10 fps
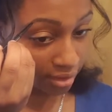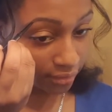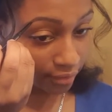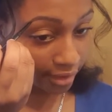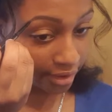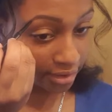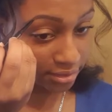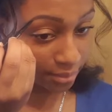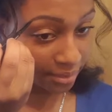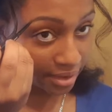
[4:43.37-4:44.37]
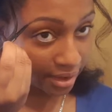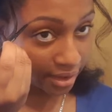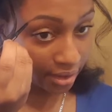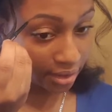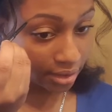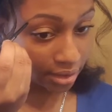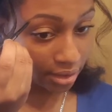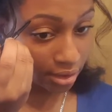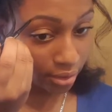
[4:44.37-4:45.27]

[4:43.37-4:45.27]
as far as applying it,